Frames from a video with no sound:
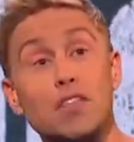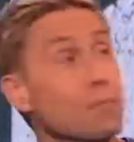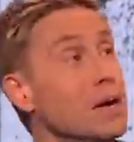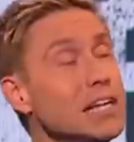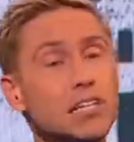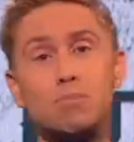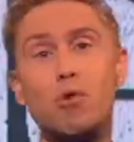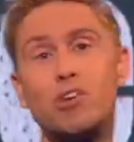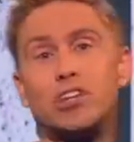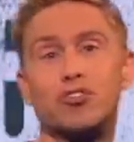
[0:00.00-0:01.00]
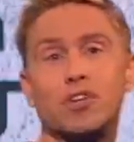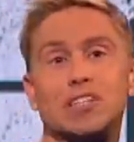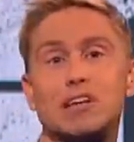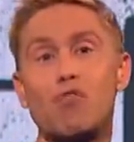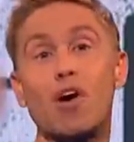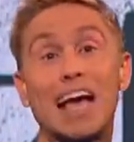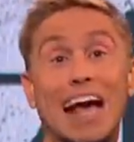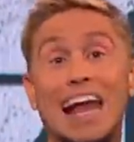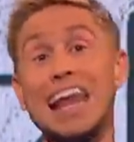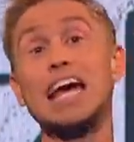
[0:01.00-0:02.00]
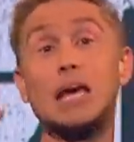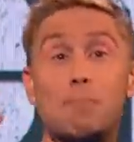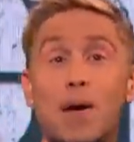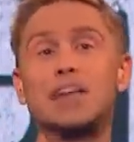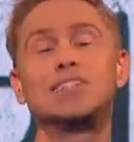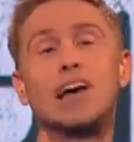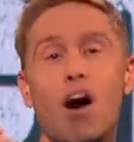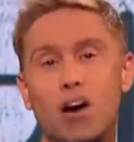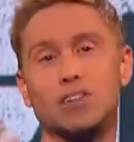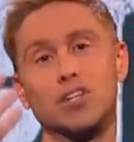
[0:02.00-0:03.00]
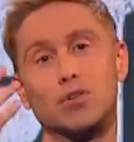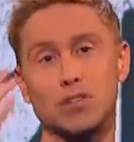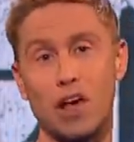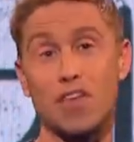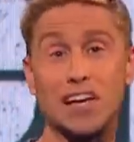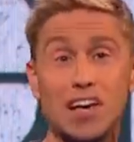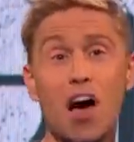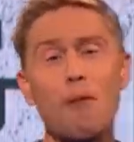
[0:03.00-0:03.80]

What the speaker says: the media's more interested in writing clickbaity articles like this.